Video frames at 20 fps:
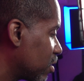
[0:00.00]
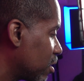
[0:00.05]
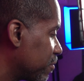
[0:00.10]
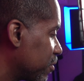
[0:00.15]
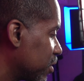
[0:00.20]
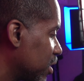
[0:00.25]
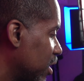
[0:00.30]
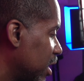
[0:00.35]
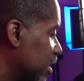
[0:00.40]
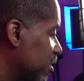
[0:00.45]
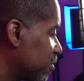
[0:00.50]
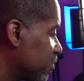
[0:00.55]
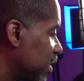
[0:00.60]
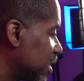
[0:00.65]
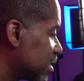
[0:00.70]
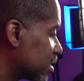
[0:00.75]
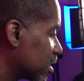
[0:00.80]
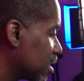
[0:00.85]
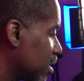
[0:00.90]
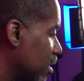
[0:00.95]
our philosophy
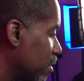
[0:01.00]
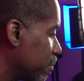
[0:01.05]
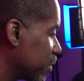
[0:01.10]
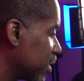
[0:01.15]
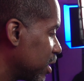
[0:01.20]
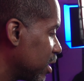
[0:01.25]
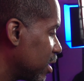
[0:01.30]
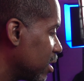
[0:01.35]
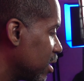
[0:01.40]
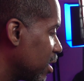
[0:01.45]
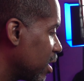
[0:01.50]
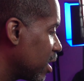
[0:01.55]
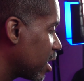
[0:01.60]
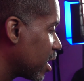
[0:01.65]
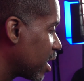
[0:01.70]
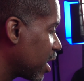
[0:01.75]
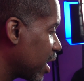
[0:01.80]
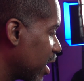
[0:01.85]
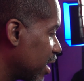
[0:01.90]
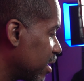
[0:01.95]
as a company
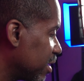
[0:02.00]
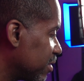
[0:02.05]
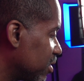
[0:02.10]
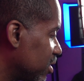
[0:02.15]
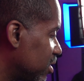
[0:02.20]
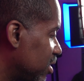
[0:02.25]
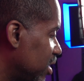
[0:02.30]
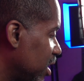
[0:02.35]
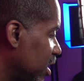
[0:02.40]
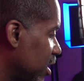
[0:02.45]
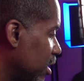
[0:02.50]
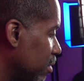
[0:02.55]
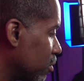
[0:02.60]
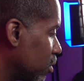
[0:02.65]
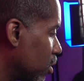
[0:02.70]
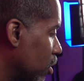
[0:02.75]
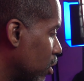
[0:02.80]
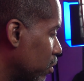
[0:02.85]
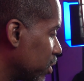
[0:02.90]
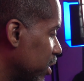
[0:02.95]
and as a team,
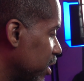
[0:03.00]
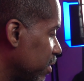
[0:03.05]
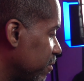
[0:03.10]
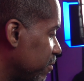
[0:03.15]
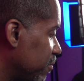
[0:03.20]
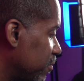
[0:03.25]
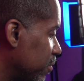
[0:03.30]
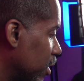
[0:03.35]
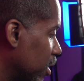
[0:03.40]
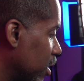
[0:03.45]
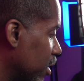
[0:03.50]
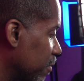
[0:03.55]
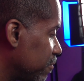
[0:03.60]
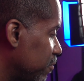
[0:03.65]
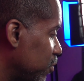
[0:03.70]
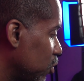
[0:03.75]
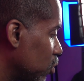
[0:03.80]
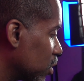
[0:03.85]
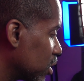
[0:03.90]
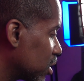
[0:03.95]
owning uh,
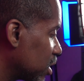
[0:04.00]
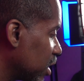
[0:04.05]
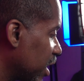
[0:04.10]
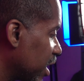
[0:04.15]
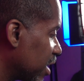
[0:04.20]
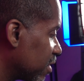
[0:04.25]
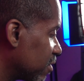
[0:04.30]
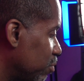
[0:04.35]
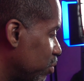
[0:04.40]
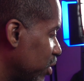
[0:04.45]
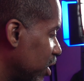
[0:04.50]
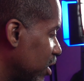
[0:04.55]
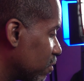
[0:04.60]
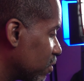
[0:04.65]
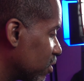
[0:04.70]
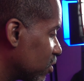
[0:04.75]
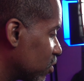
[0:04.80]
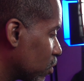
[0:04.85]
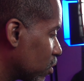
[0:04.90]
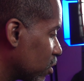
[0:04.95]
fewer things, being
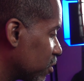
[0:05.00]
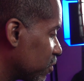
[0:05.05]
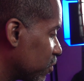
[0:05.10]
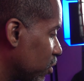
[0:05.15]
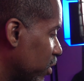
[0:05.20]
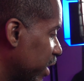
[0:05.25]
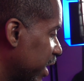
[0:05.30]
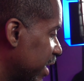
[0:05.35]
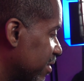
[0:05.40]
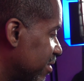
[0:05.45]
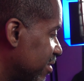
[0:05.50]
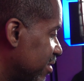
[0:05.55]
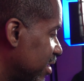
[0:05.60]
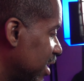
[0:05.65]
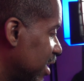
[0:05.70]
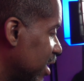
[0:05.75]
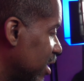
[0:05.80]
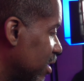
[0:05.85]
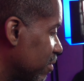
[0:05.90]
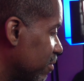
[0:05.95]
resourceful, and
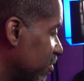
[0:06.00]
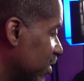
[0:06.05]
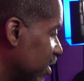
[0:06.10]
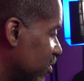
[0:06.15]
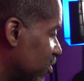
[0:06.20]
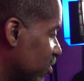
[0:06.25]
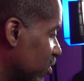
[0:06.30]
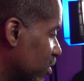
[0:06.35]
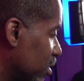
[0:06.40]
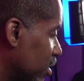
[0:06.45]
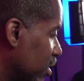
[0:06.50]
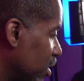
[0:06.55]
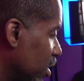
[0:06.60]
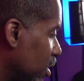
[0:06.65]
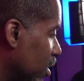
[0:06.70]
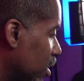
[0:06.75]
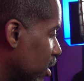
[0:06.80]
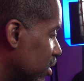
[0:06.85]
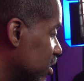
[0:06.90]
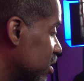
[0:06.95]
seeking adventure. It
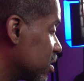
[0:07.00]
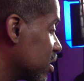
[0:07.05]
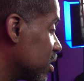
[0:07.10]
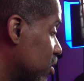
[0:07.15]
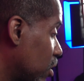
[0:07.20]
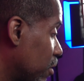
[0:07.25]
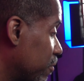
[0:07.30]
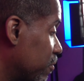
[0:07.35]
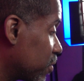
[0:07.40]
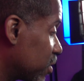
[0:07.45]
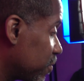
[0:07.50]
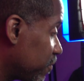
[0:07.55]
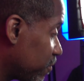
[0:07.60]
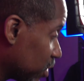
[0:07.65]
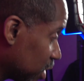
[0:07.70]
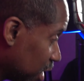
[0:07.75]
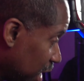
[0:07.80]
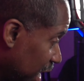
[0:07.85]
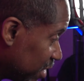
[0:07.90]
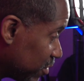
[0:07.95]
says it's our
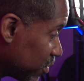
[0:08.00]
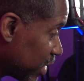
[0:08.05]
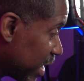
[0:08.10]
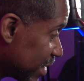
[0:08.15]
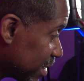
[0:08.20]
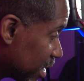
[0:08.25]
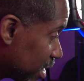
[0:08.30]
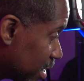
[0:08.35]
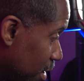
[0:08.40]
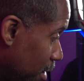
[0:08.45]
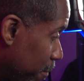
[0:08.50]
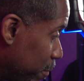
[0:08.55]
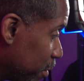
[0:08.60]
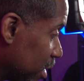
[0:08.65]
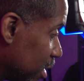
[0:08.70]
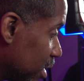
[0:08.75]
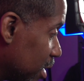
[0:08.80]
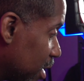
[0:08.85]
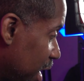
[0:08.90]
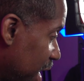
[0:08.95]
philosophy as a
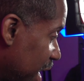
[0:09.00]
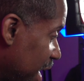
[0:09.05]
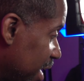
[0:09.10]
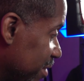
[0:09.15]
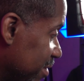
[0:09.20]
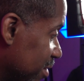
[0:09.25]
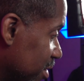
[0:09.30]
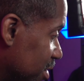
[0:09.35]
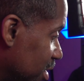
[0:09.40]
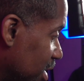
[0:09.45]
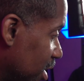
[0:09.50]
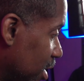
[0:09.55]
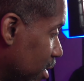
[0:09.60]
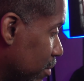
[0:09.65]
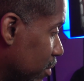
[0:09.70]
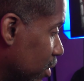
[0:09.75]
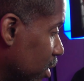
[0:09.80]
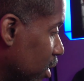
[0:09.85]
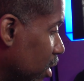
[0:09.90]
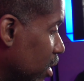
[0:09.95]
company and as a team,
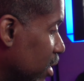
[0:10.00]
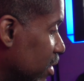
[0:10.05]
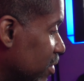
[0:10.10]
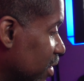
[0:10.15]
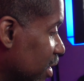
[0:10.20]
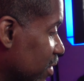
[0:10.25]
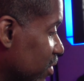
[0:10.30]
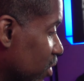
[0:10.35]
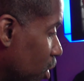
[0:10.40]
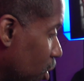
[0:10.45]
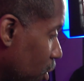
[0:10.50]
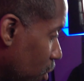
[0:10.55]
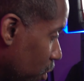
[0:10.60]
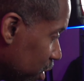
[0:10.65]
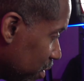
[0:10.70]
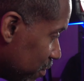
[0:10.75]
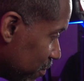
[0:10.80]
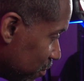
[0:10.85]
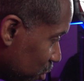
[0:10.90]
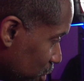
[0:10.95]
it says
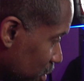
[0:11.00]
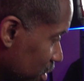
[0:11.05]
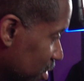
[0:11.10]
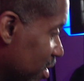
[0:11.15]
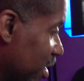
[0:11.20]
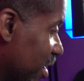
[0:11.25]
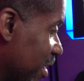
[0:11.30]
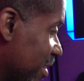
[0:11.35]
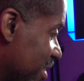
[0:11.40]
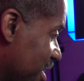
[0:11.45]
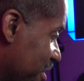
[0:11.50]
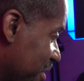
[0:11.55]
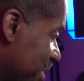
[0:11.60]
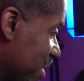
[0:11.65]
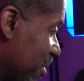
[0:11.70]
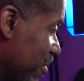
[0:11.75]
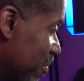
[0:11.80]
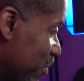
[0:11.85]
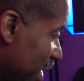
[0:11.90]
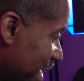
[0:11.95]
owning fewer things. There we
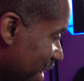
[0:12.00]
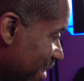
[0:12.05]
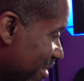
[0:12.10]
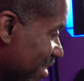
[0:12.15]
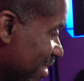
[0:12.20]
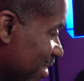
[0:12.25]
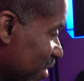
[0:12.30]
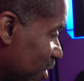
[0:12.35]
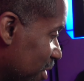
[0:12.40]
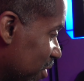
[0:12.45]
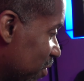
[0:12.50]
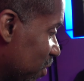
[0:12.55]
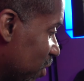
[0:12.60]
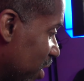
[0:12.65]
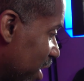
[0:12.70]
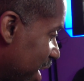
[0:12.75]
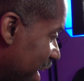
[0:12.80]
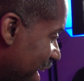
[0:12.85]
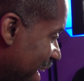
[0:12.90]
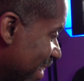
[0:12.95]
go, being
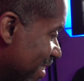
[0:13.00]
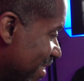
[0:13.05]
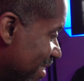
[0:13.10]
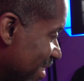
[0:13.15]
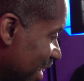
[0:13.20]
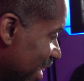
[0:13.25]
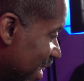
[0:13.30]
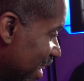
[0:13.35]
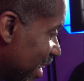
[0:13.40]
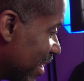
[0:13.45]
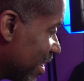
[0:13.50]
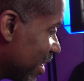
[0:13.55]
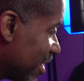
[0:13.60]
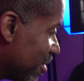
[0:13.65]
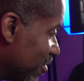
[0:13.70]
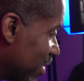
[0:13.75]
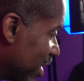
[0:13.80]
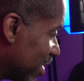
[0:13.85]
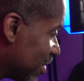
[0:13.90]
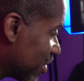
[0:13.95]
resourceful and seeking
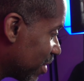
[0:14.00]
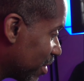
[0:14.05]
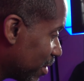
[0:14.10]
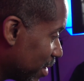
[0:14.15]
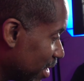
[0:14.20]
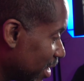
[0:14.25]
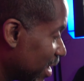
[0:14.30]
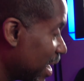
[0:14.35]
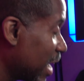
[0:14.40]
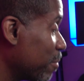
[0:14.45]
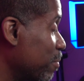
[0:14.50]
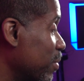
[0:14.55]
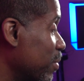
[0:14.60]
adventure. You gotta